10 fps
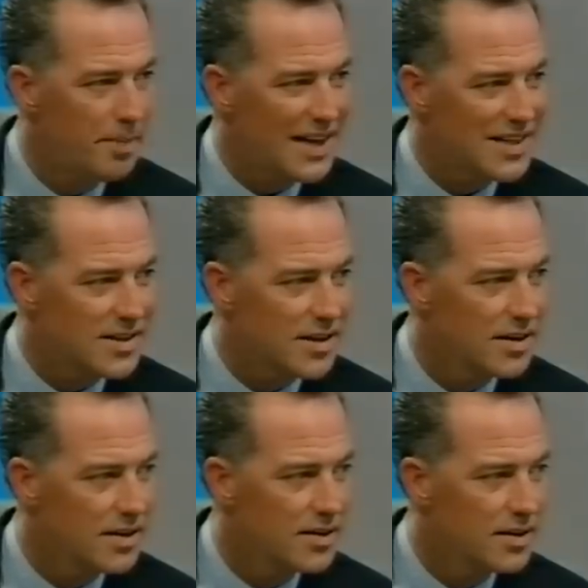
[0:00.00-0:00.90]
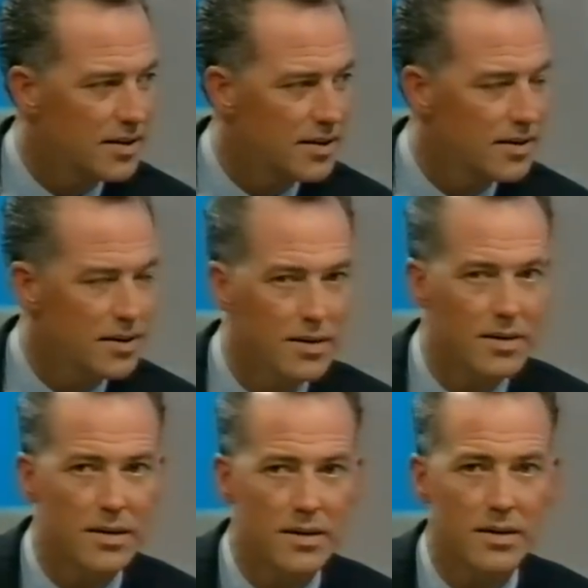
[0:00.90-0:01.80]
Basque. Basque.
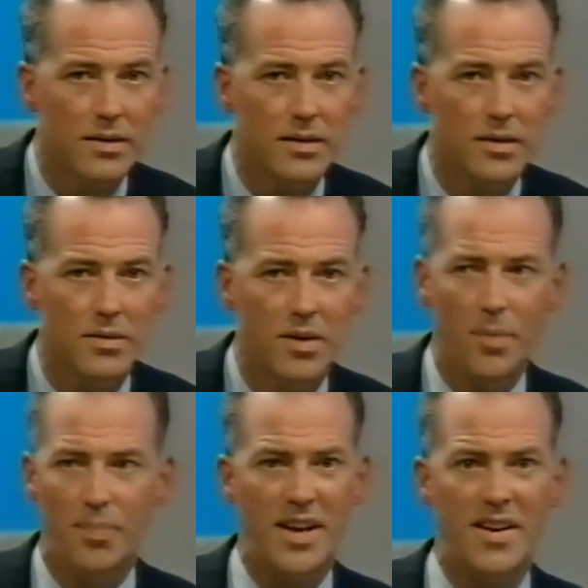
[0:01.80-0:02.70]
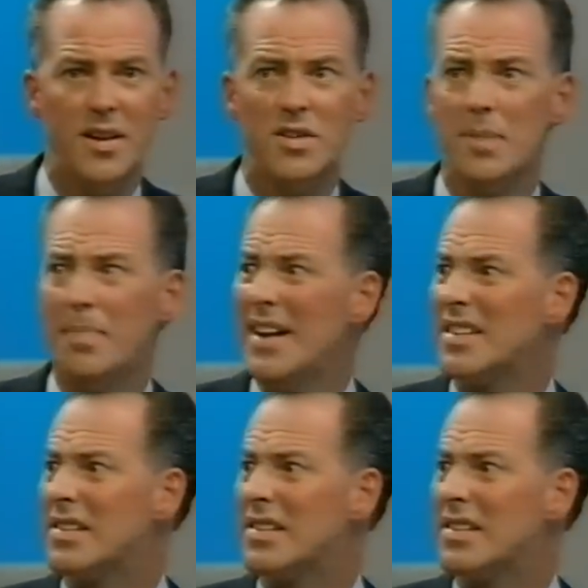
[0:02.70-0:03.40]
What the bleep knows a bass?